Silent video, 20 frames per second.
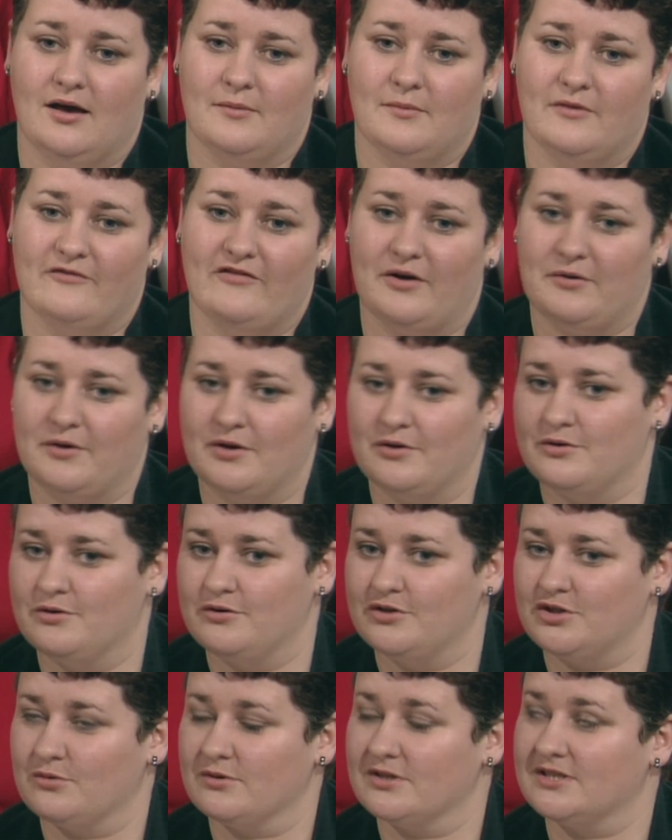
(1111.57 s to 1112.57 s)
A very
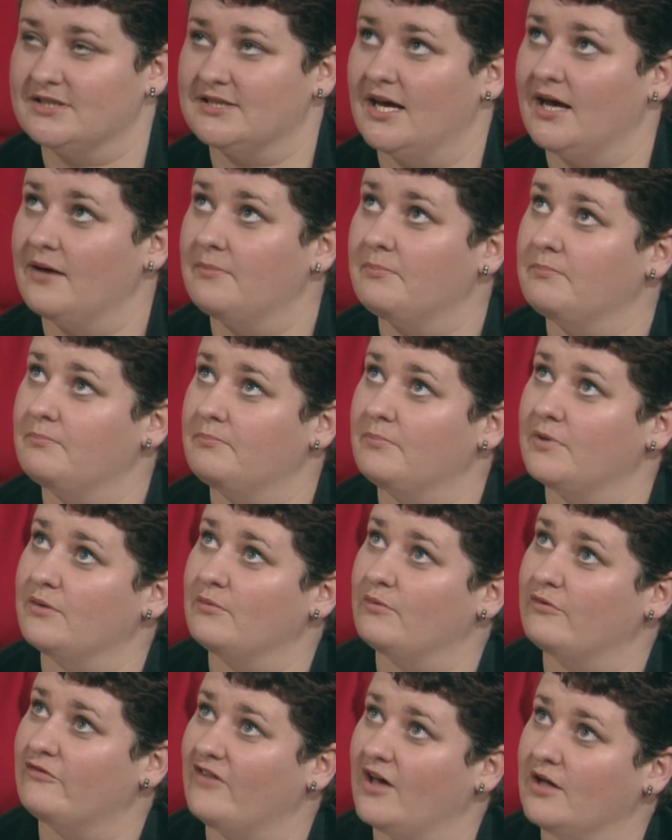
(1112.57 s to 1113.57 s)
unusual step,
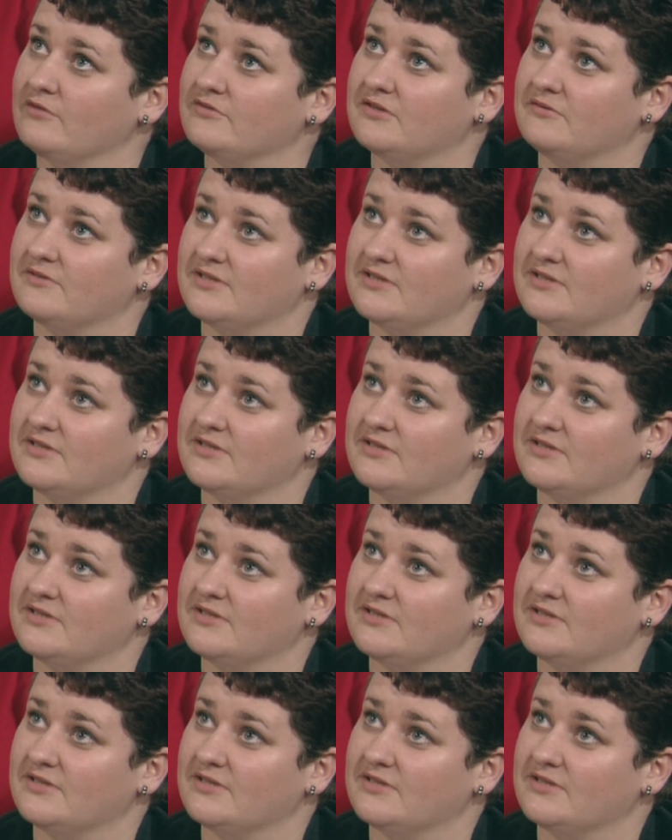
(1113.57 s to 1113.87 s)
but I felt